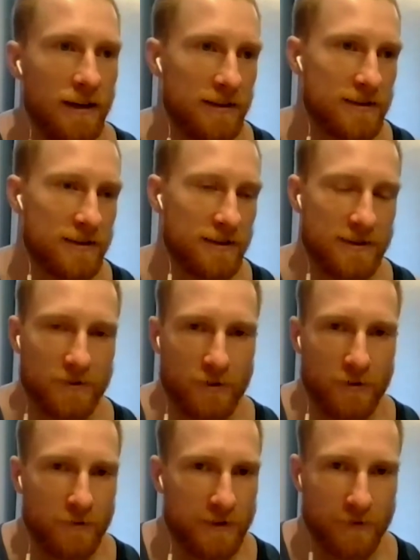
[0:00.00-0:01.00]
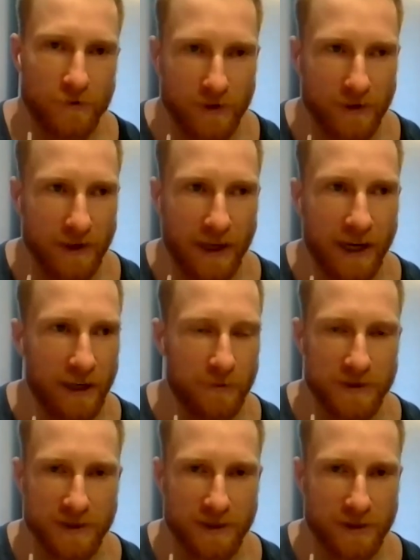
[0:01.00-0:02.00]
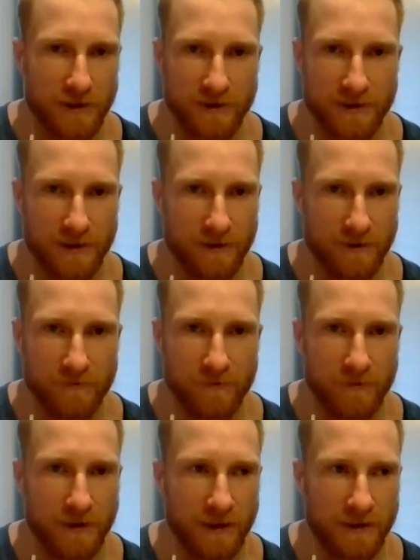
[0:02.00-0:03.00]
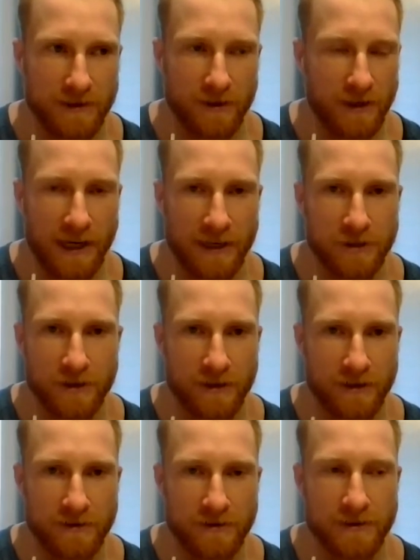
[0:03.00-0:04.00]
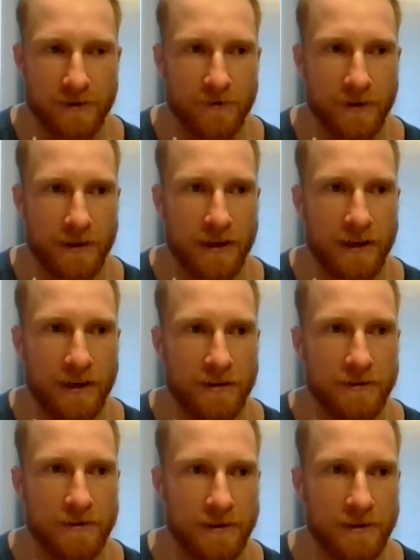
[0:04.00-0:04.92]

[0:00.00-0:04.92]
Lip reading: It's just sort of different hand positions and things that you're catching and stuff like that.